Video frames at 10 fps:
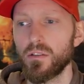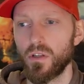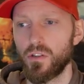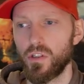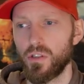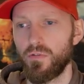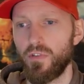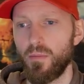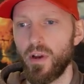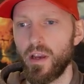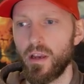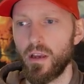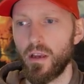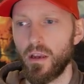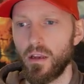such as from
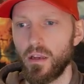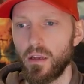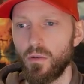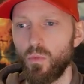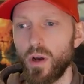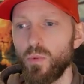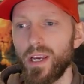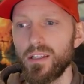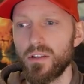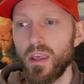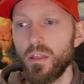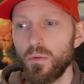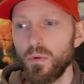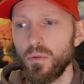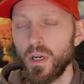a one-way
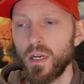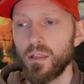see-through.